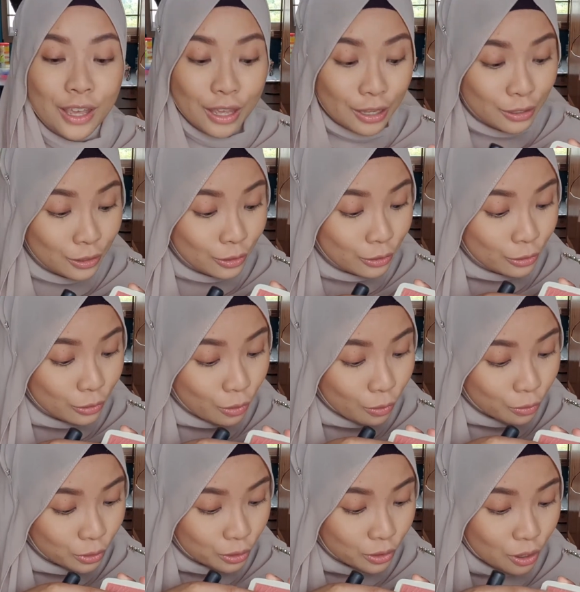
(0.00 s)
It's so
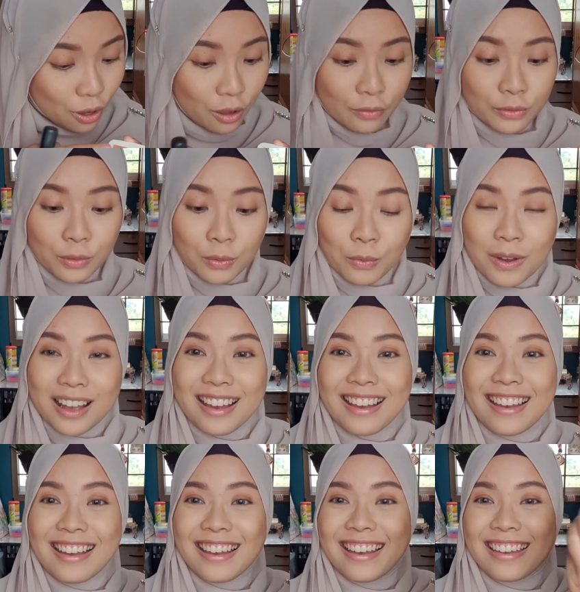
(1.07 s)
soft.
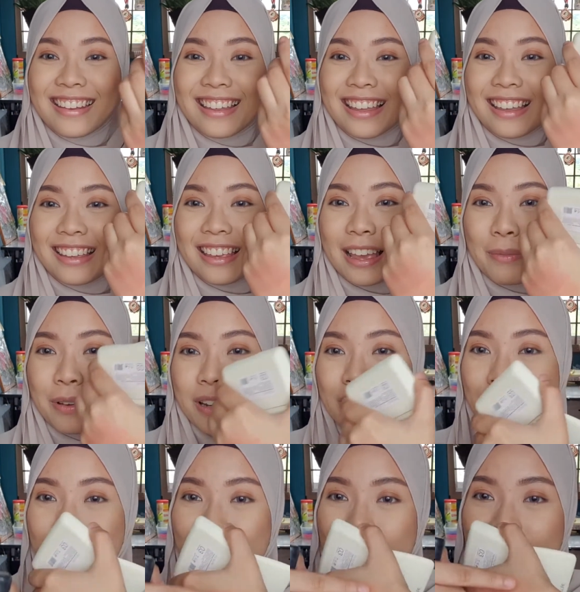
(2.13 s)
What? Okay, I'm gonna
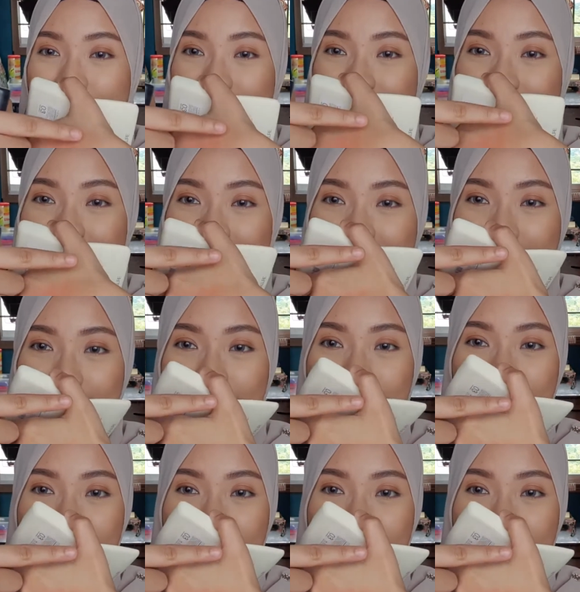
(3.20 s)
swatch it right here.